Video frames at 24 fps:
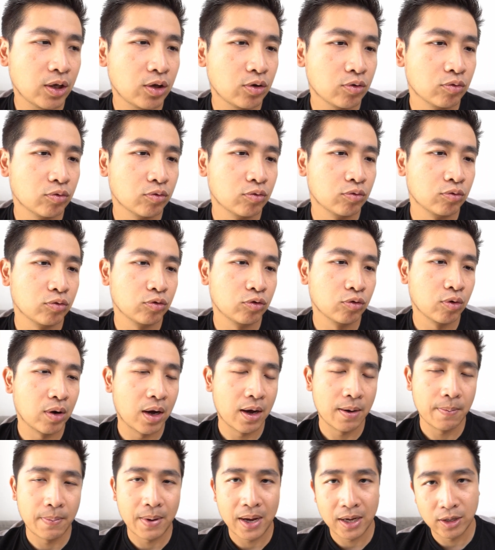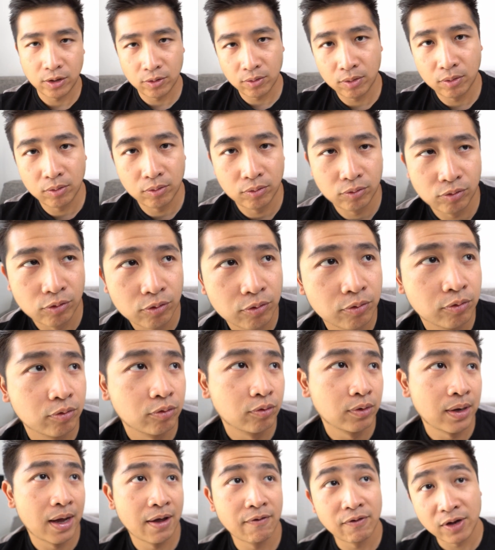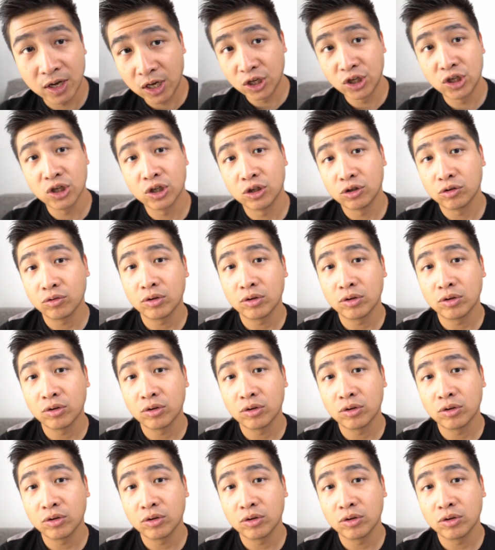you have an agent,